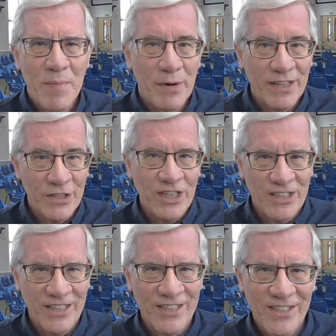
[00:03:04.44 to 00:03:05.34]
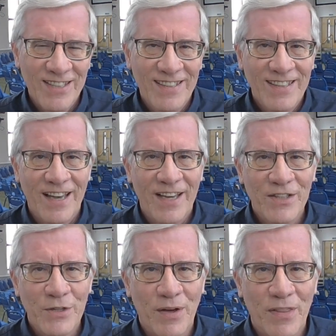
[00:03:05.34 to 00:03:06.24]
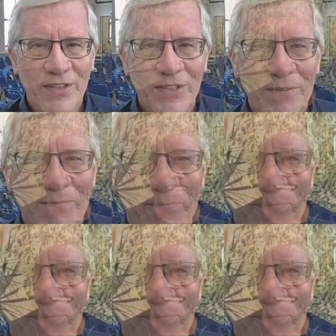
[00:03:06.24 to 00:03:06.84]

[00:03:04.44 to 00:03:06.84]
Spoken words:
it brings Jesus to others.